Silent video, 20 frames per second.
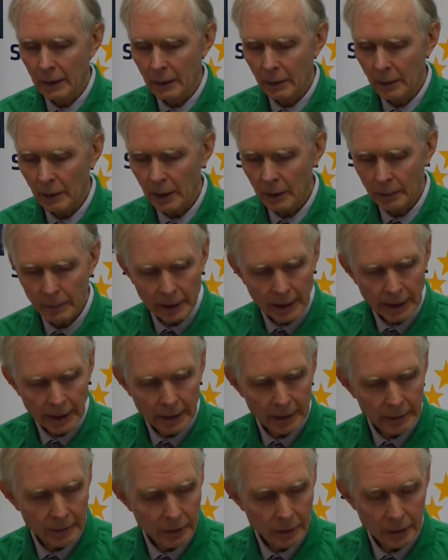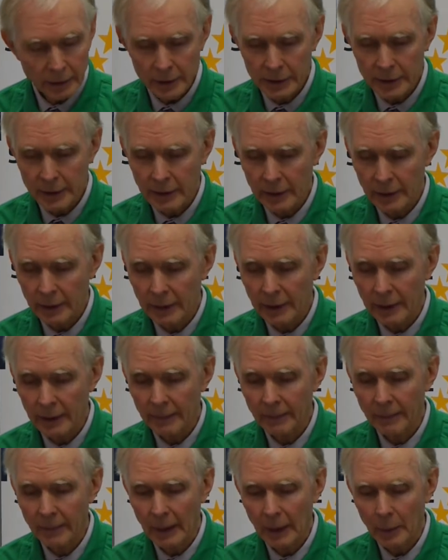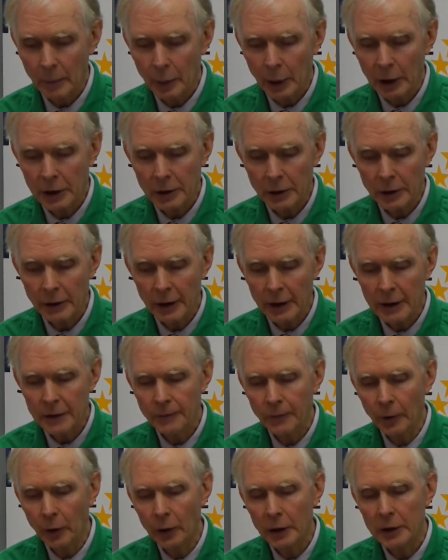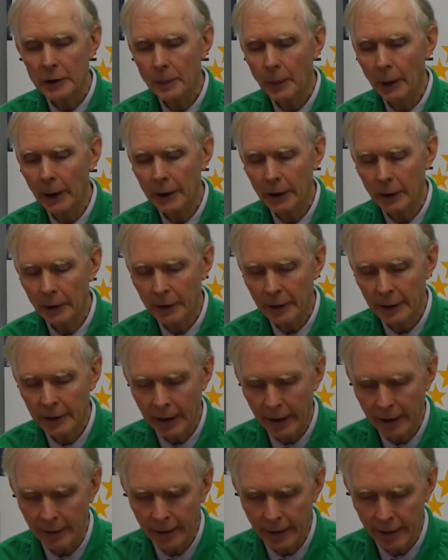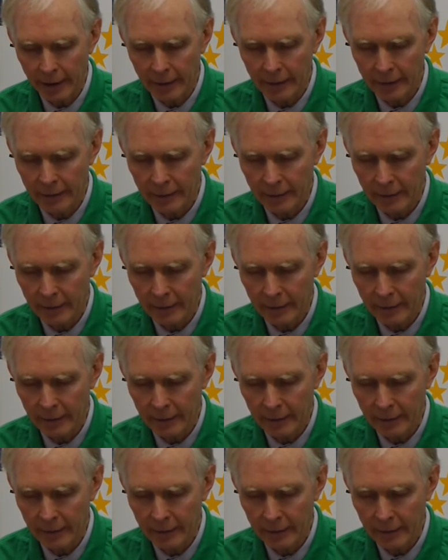Well, we can, of course. Pressure is force per unit area.